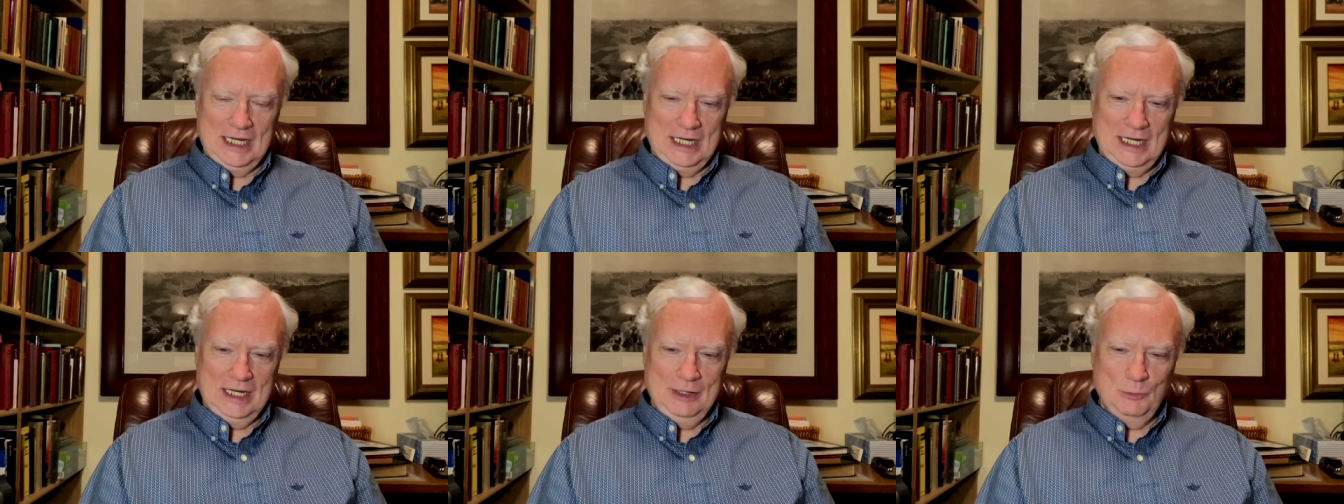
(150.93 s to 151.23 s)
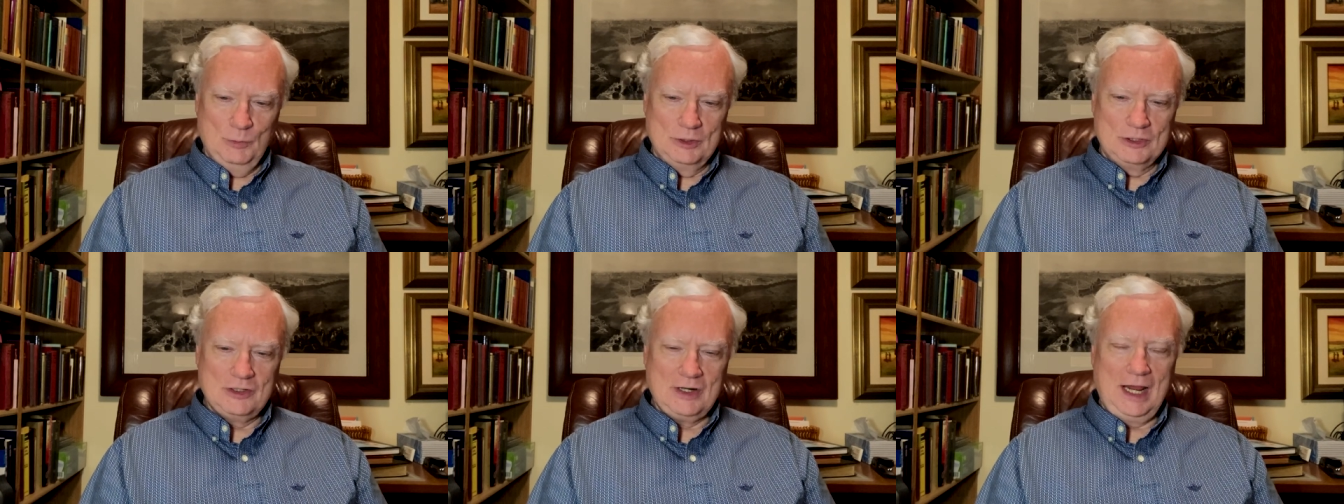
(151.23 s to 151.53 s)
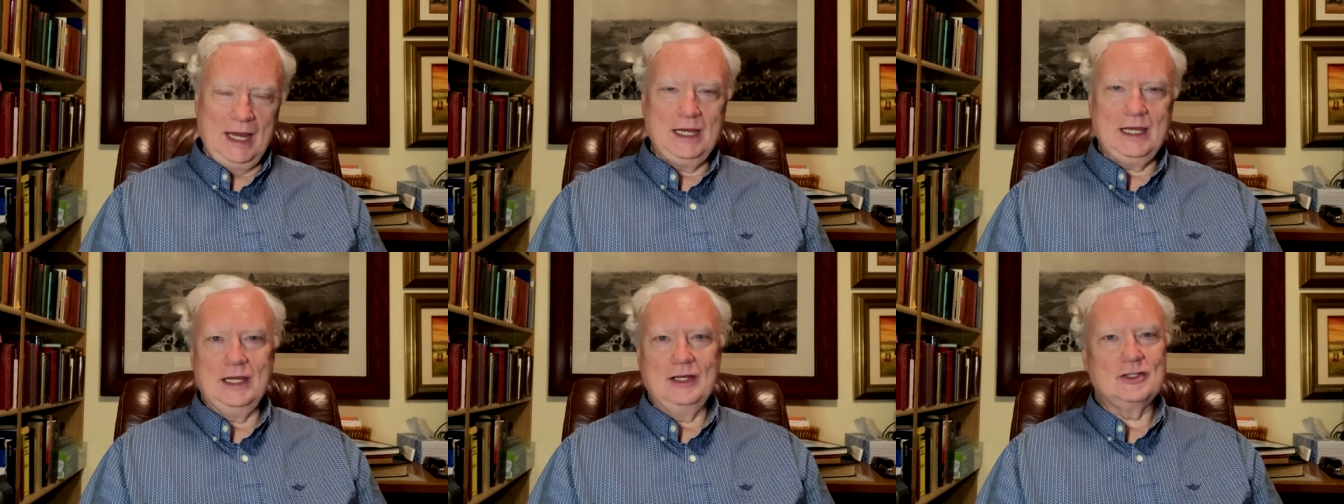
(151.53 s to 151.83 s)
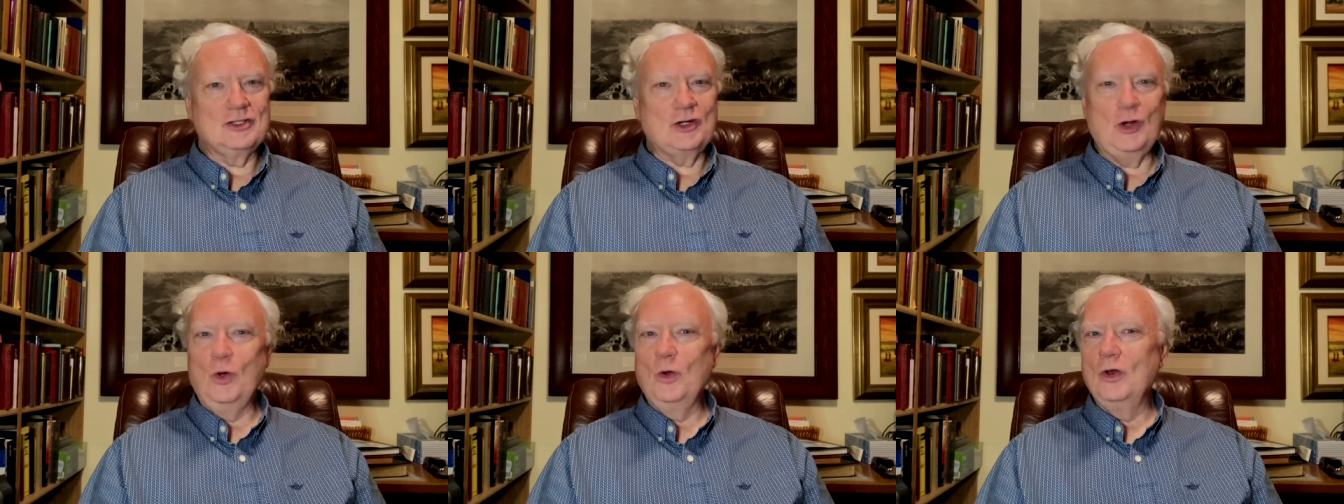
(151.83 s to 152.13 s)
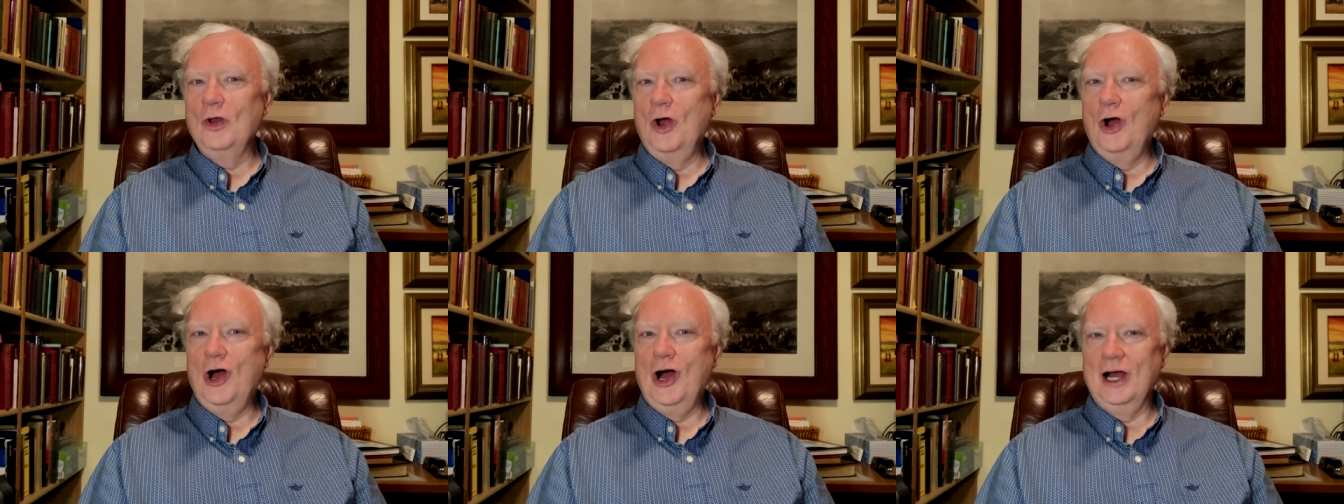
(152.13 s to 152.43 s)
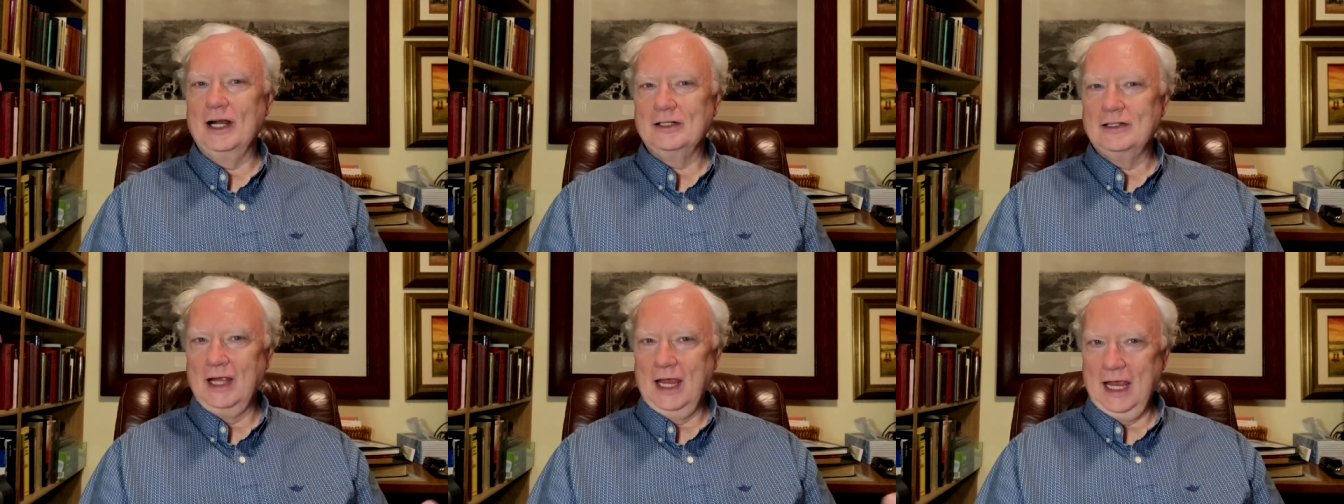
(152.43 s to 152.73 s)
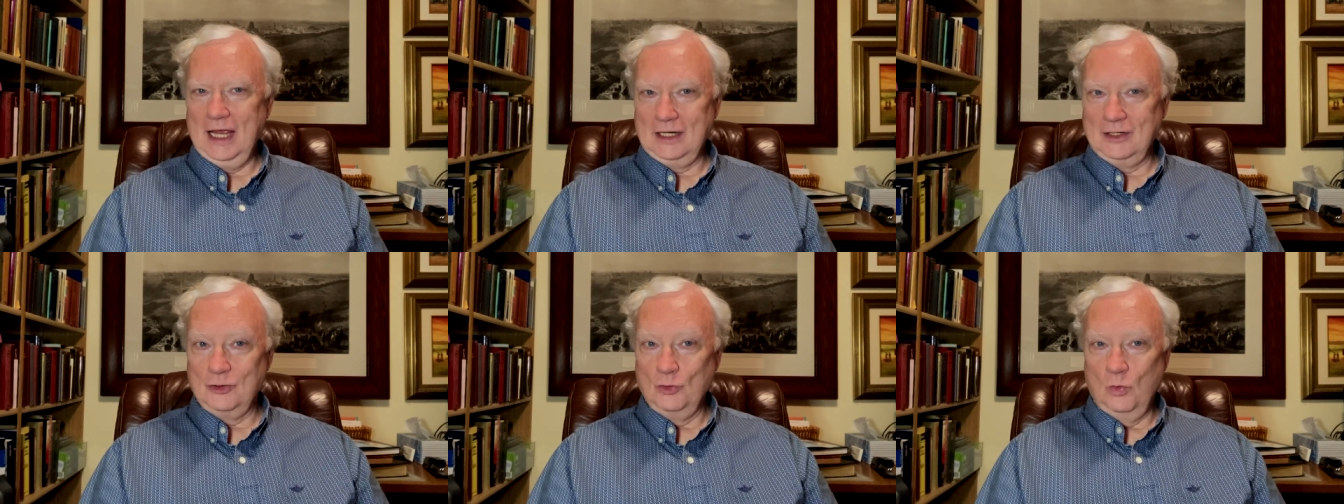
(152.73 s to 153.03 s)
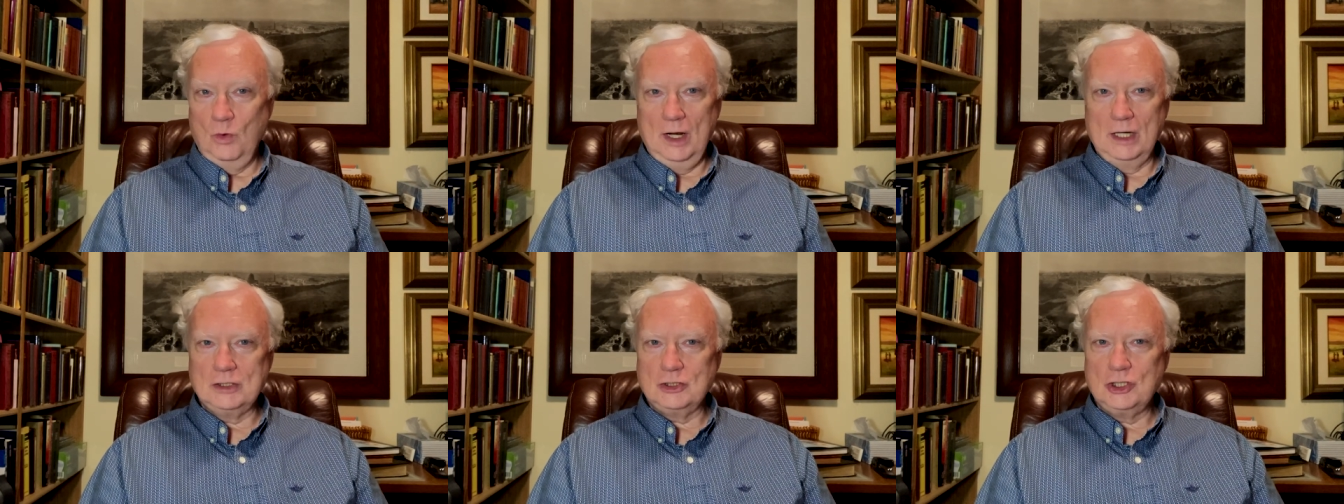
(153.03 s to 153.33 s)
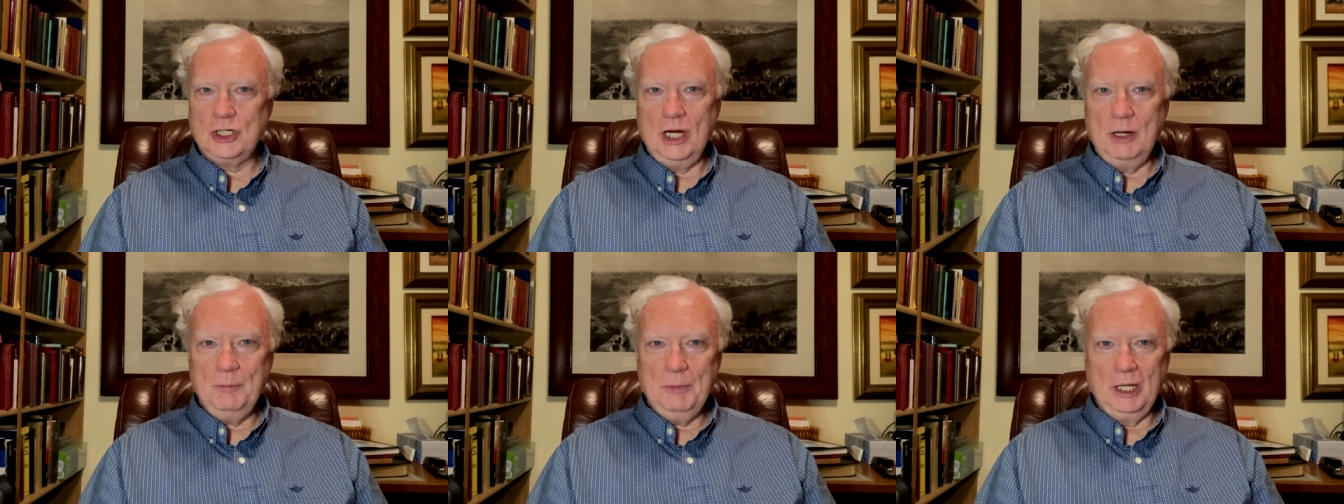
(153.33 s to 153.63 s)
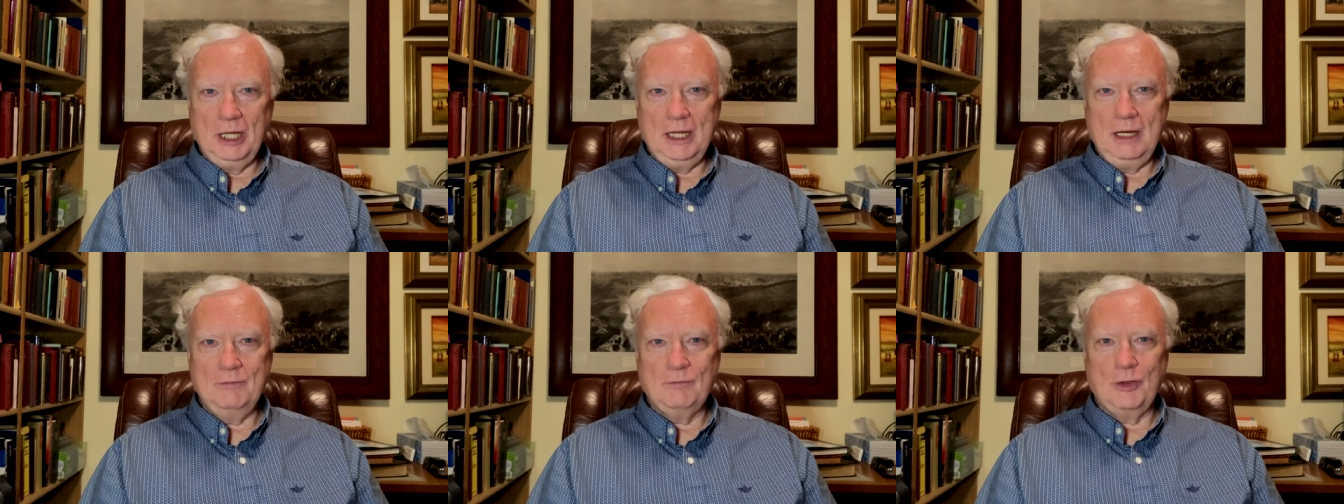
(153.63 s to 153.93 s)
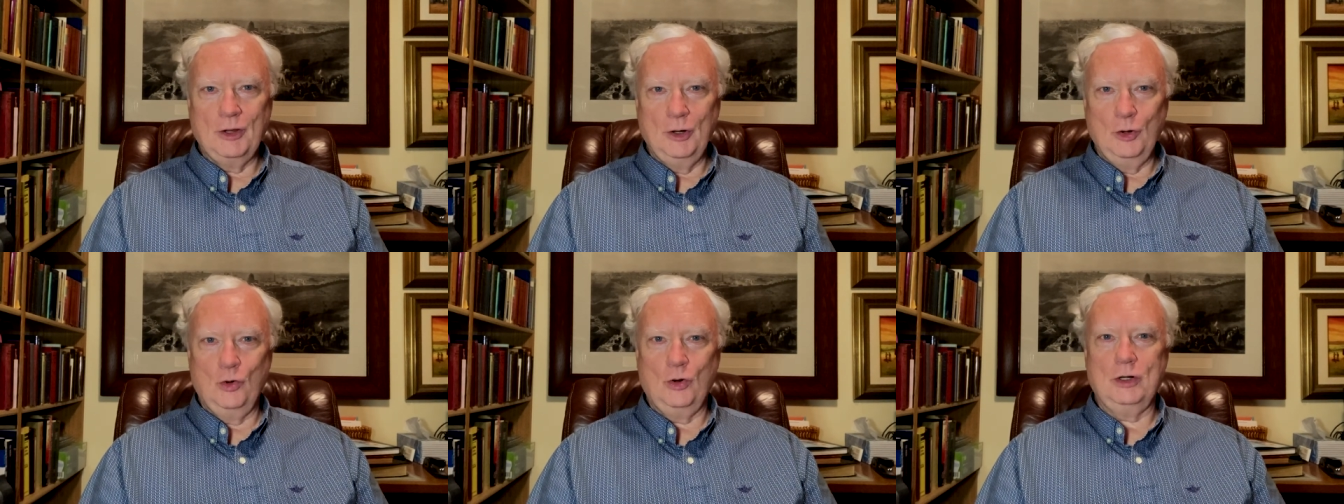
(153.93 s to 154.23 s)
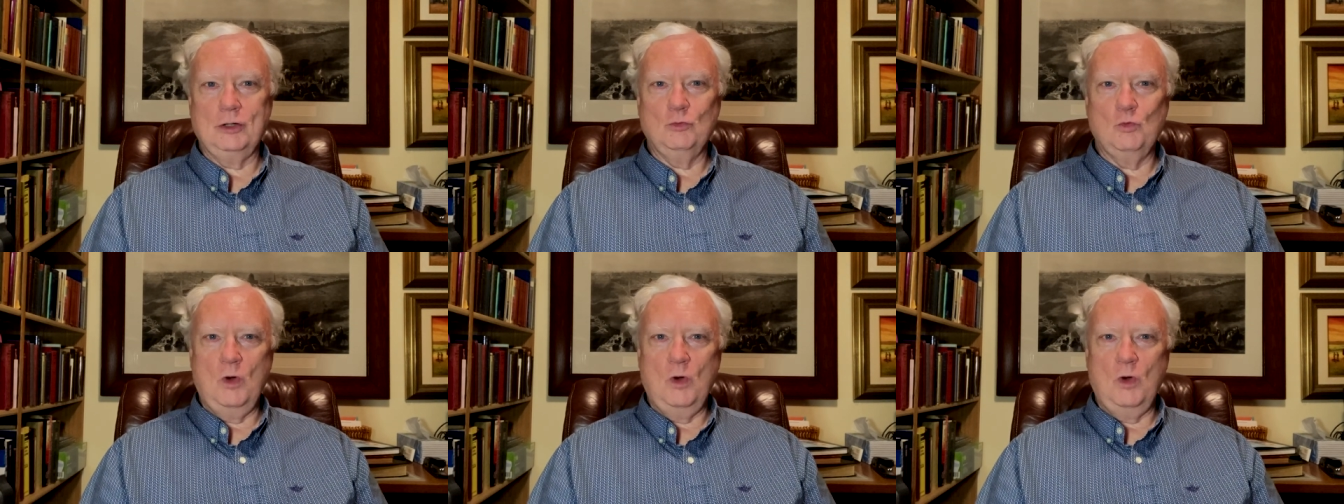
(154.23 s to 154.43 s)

it was taking so long to get to what she believed the Lord